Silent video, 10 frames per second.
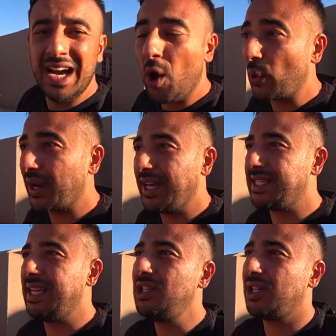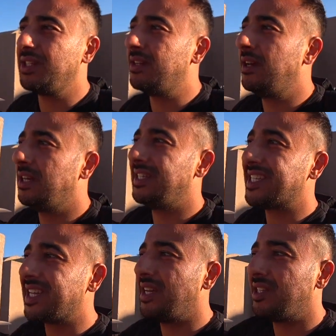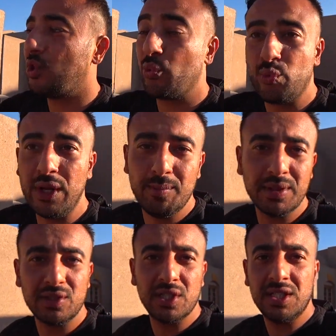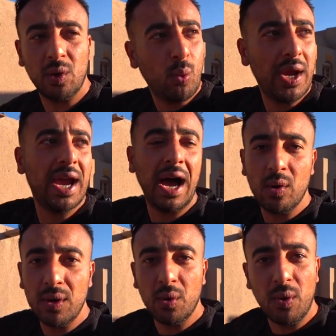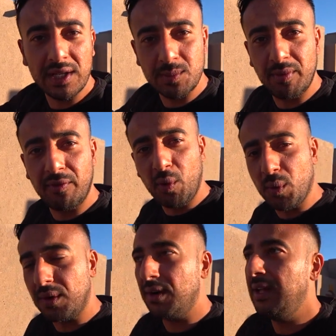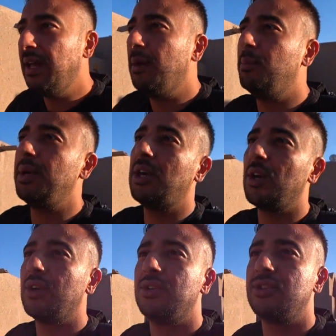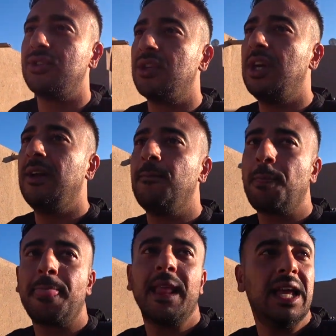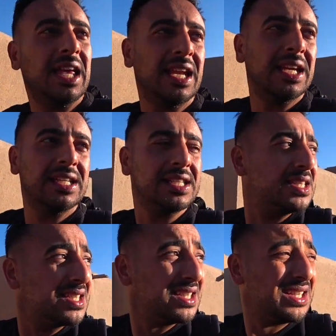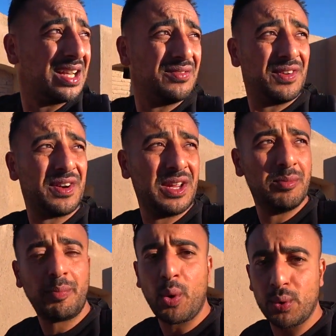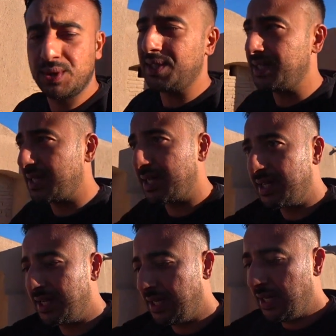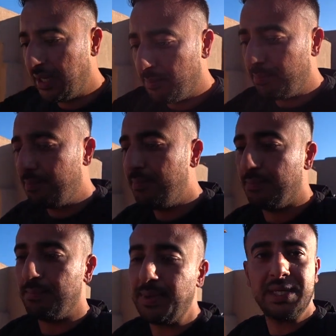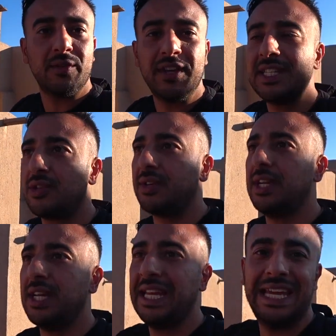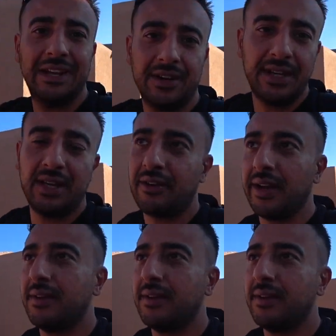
organization decided to rebuild it the way how it was before because it is a very important piece of history here in Iran.